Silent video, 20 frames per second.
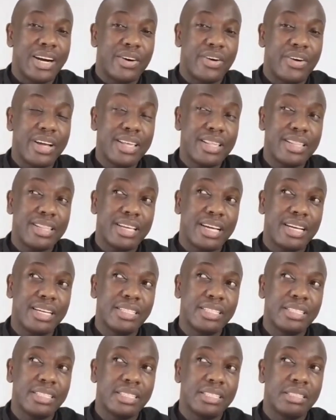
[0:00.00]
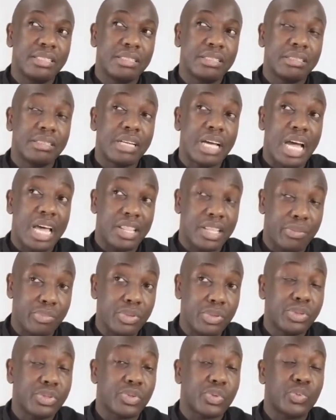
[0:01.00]
rather than other
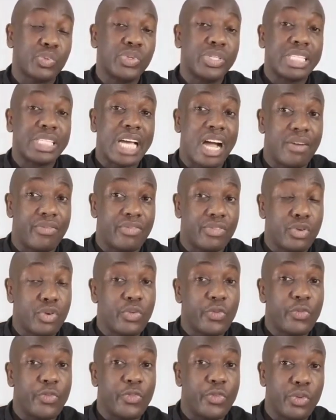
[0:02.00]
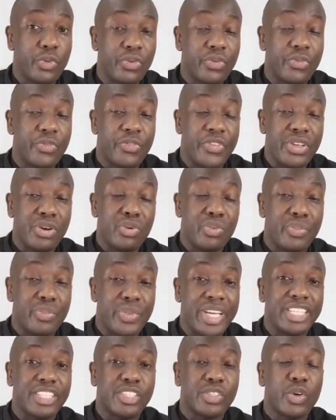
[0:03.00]
books which have no
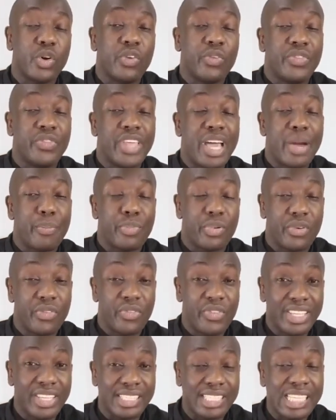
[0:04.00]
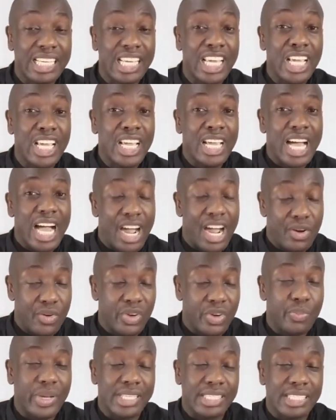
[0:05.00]
fulfillment of their prophecy,
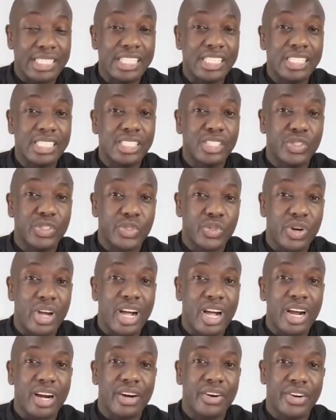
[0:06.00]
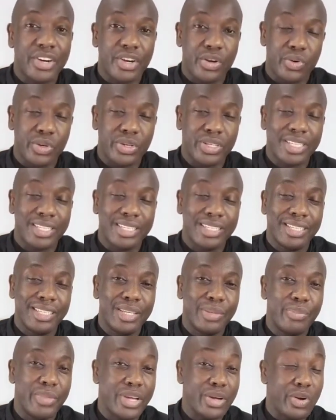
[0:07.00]
100% track record.
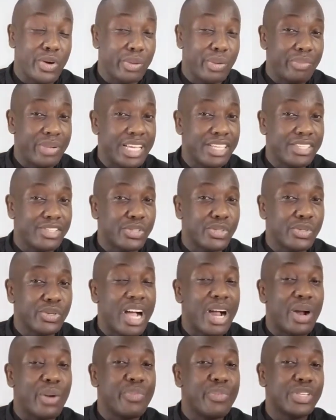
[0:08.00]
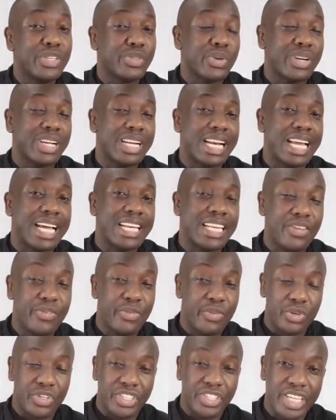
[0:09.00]
May God bless you. I'll be so glad
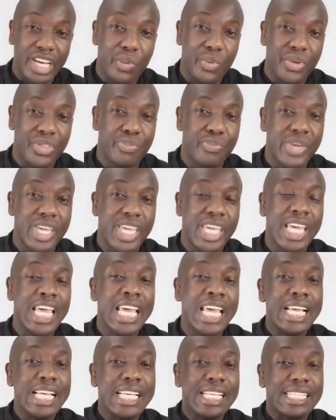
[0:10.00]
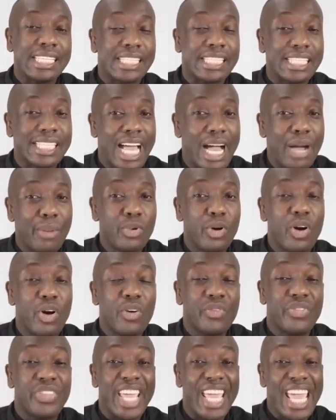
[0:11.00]
if you share with me some
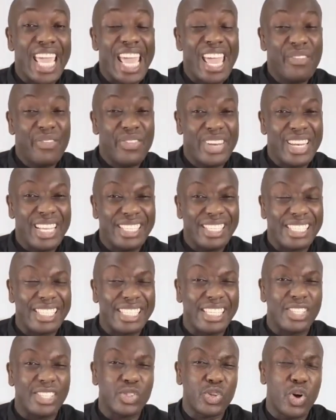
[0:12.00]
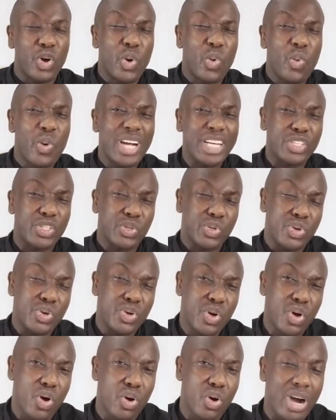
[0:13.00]
of the evidences or what you
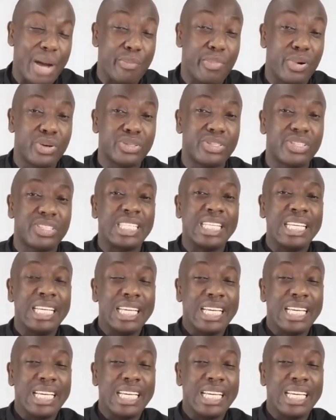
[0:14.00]
know about